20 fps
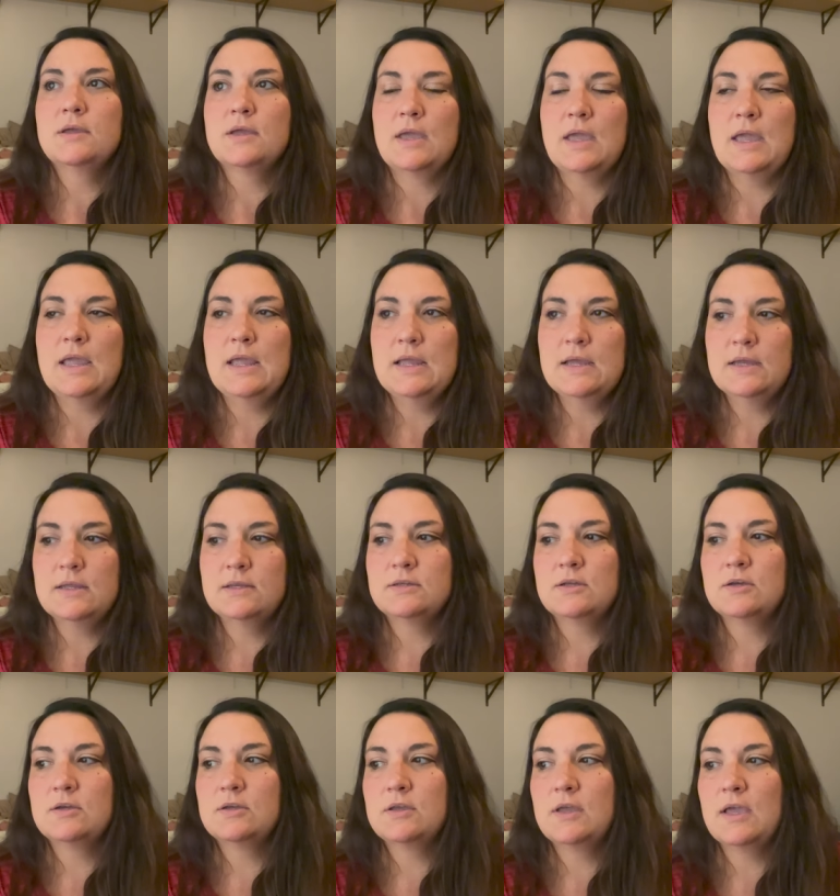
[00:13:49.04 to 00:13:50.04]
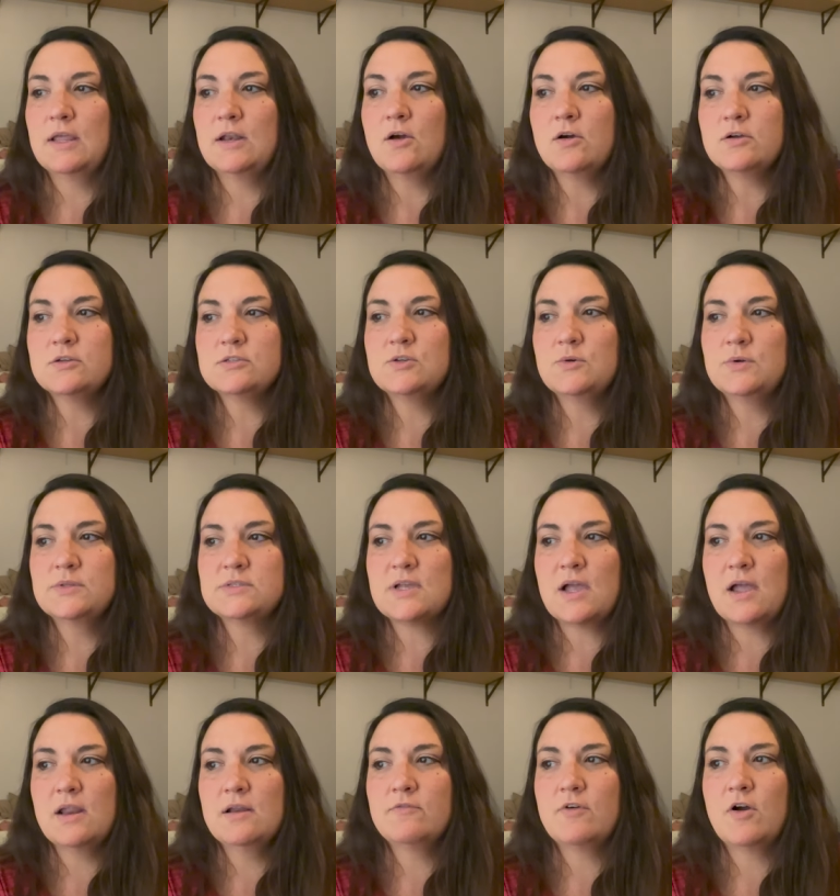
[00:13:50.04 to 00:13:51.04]
and and also it's
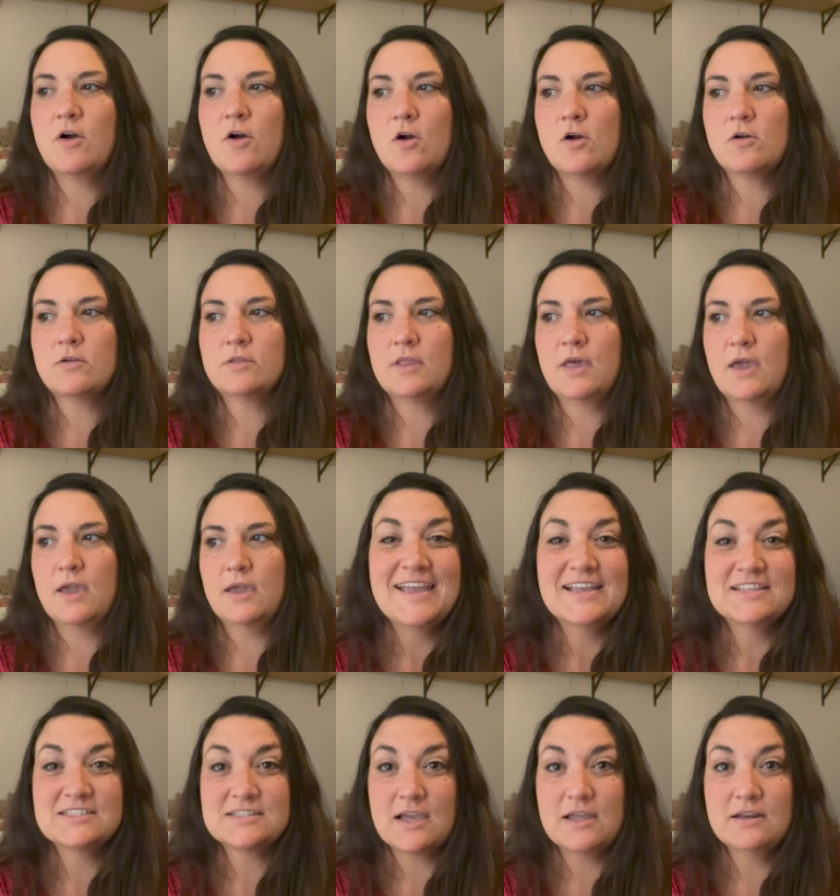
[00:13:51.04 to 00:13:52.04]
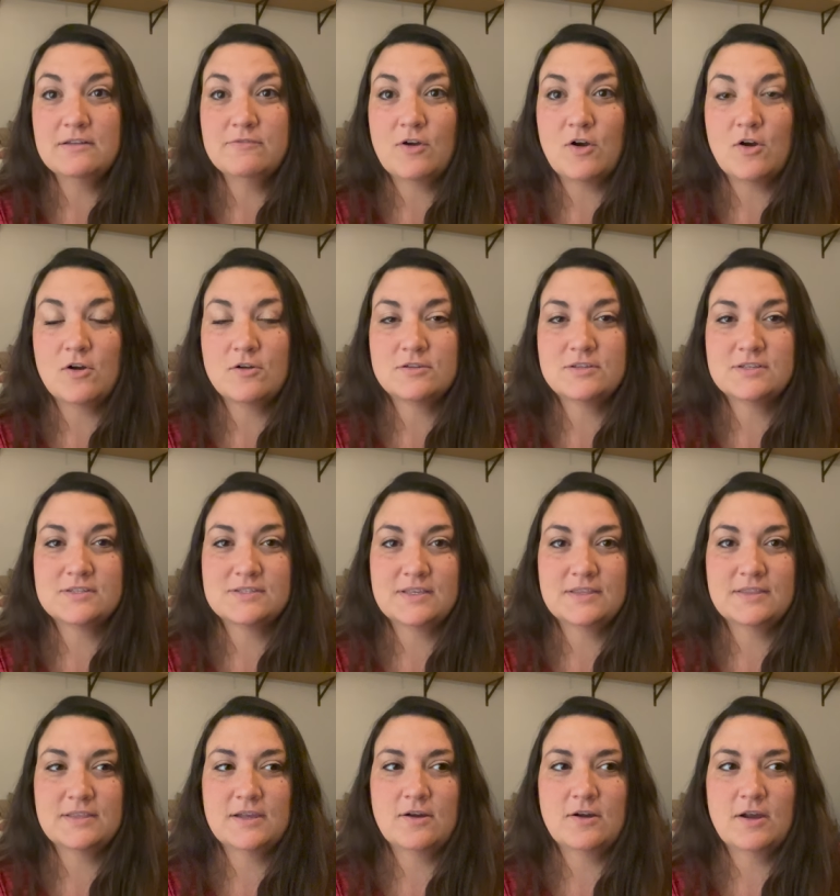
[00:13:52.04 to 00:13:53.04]
kind of hard like it's kind of hard to
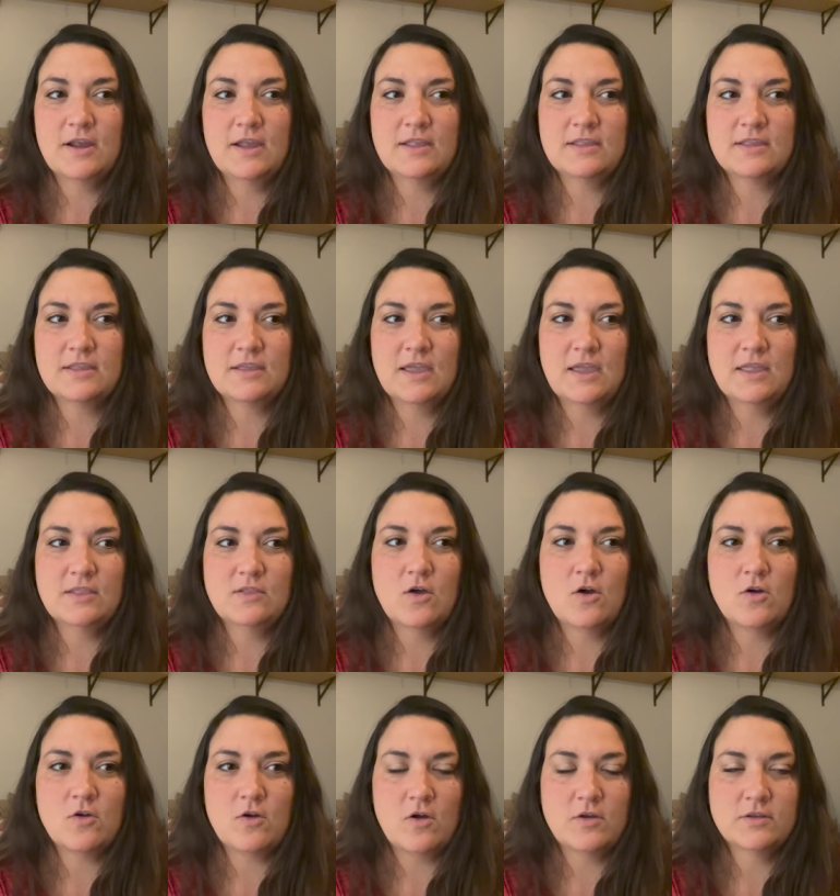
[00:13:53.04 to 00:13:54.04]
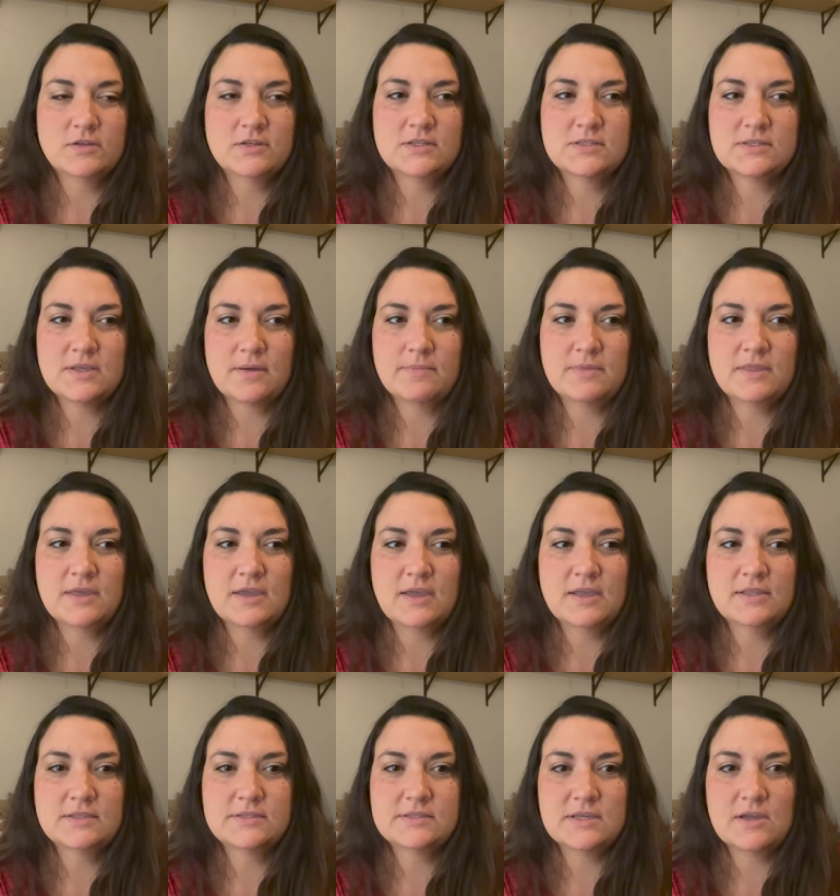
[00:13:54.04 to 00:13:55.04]
sit there and and log on to something
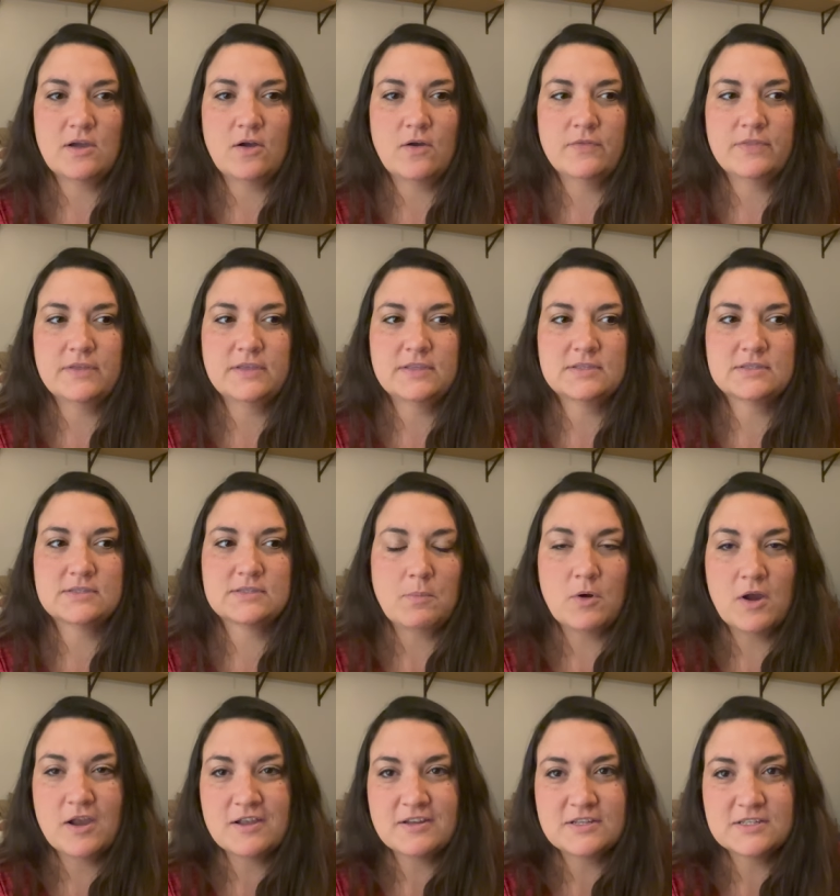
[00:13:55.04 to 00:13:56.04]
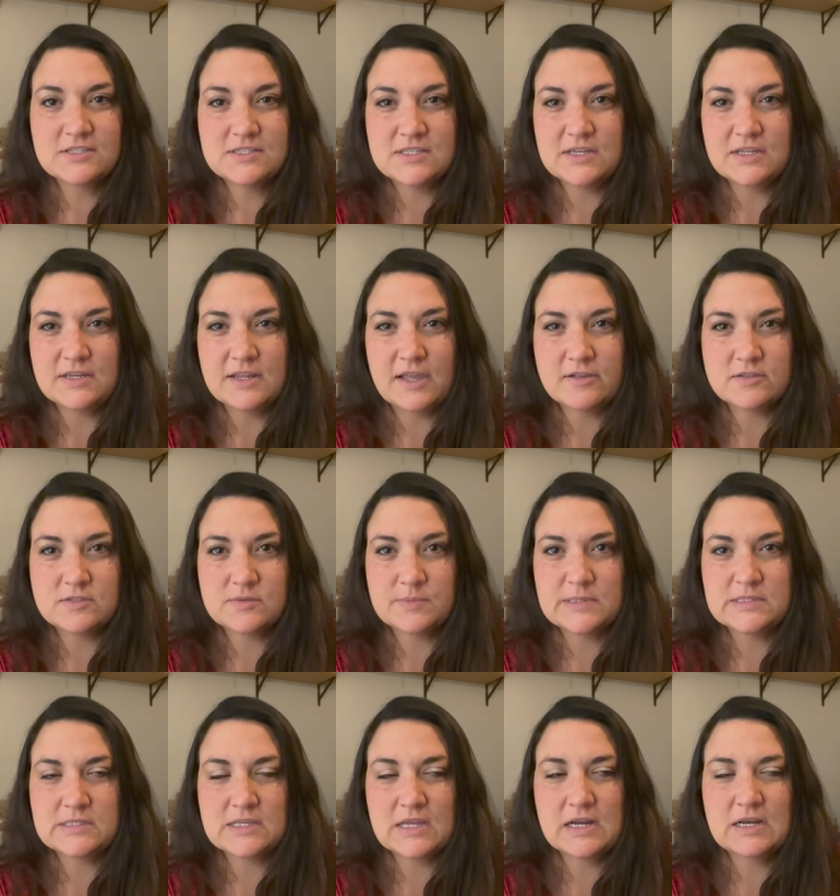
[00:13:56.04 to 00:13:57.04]
and see all these pregnancy
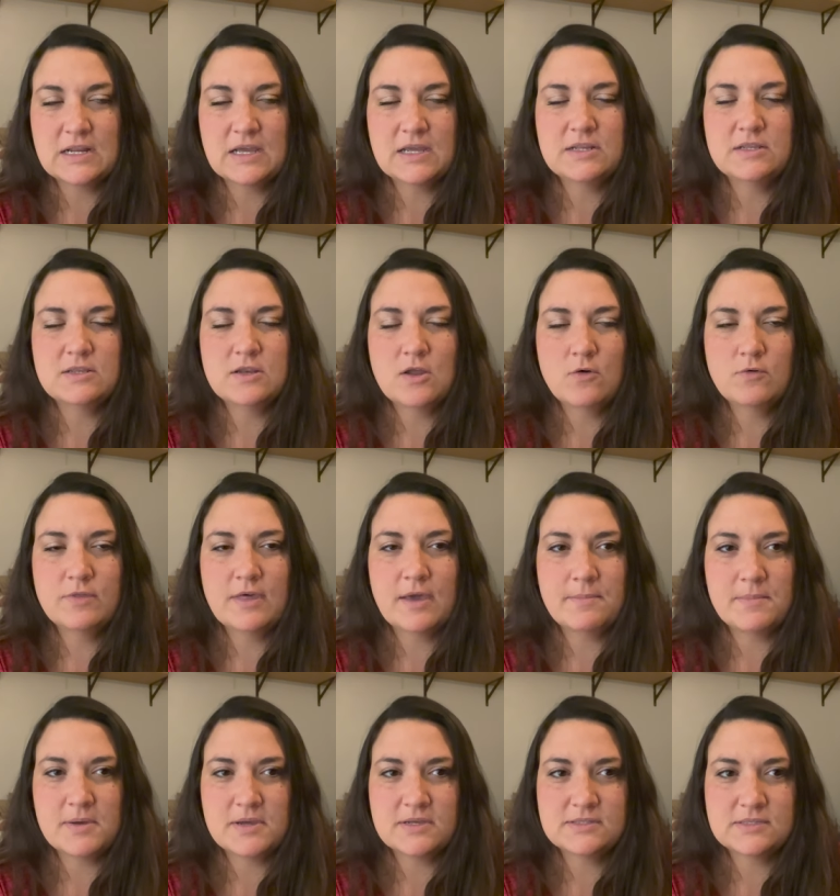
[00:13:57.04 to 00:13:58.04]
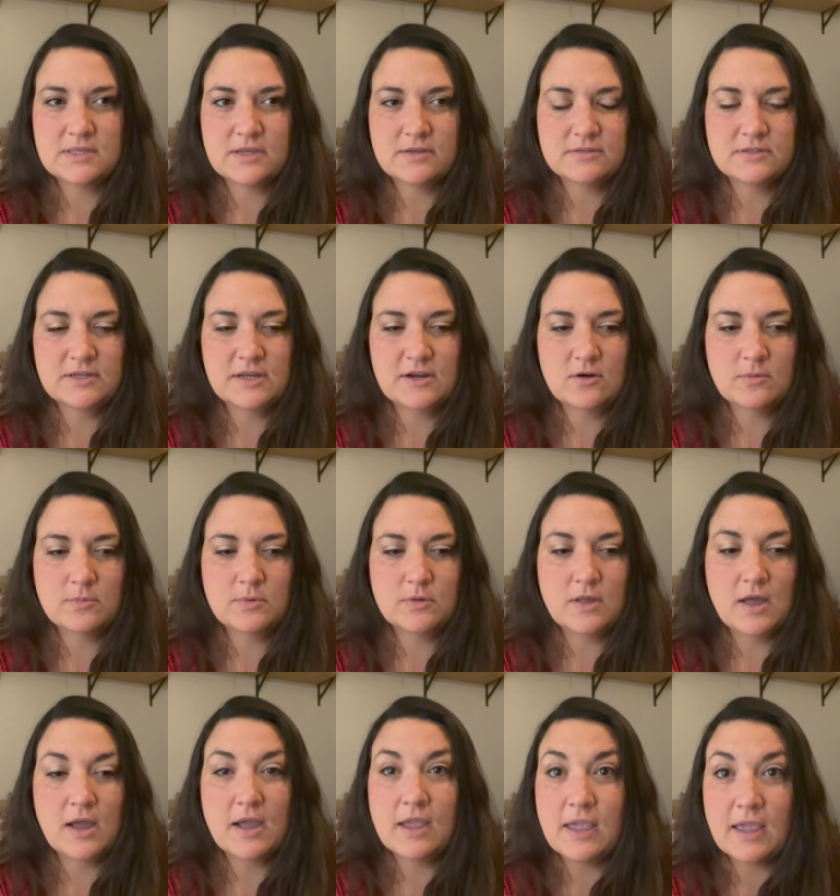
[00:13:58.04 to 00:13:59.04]
announcements and I know that might sound terrible
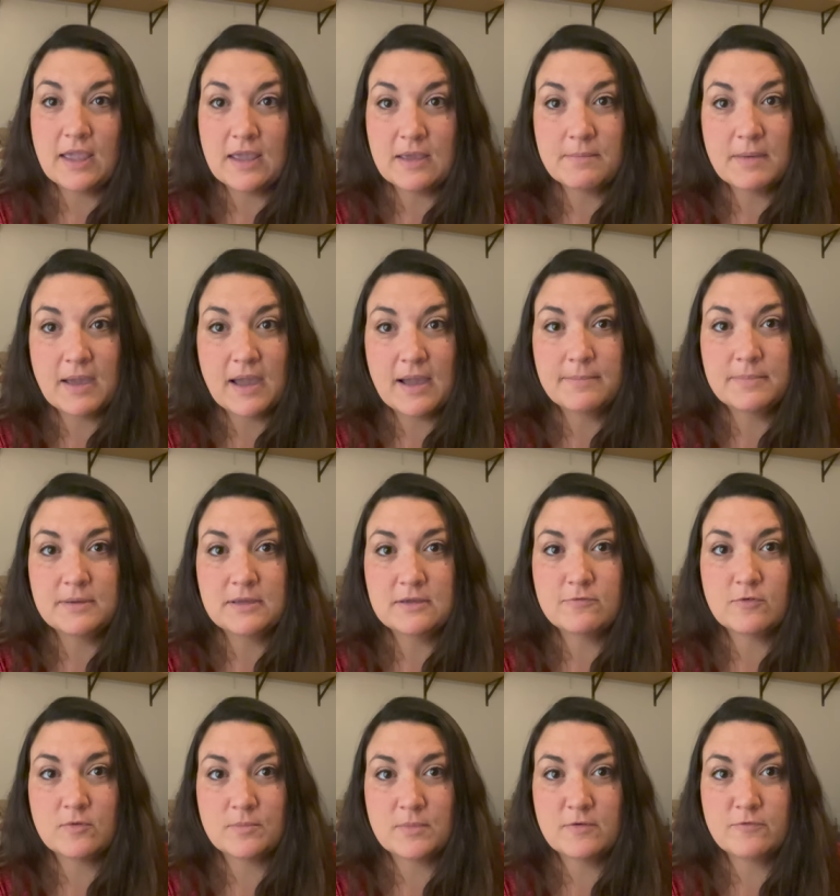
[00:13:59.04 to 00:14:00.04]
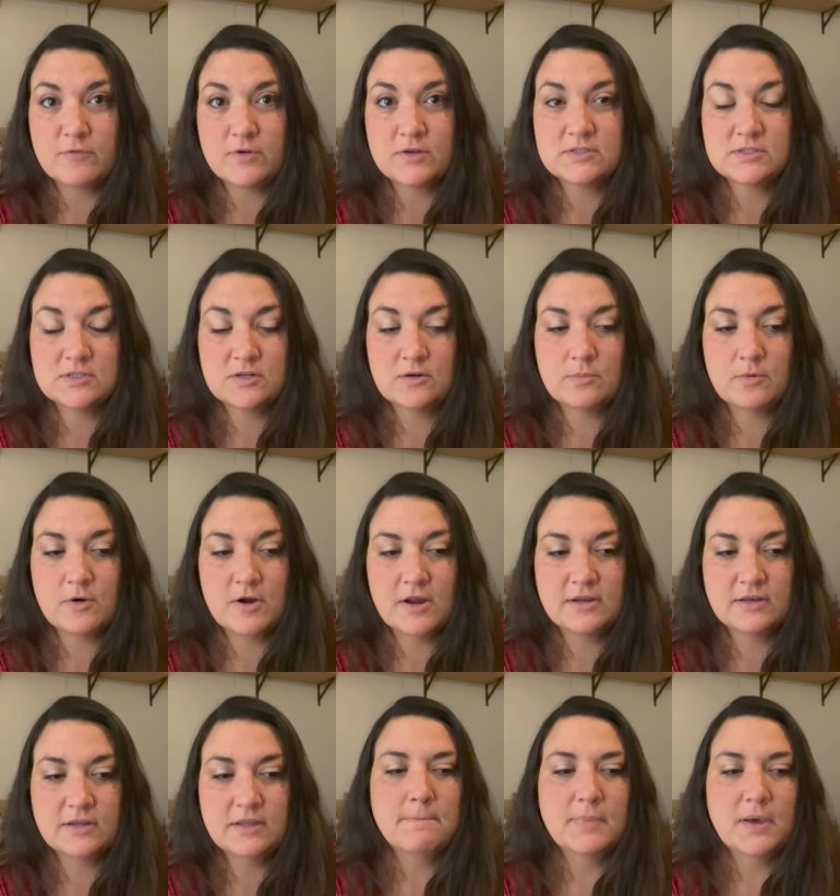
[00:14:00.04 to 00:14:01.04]
I am happy for my friends that are
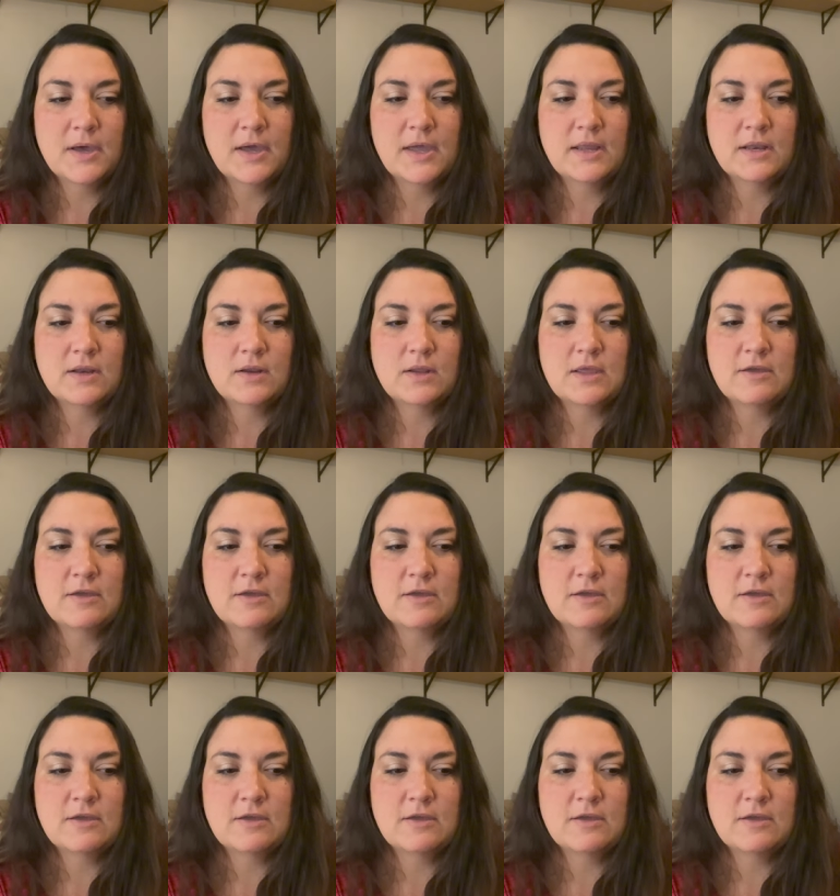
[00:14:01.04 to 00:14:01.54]
pregnant but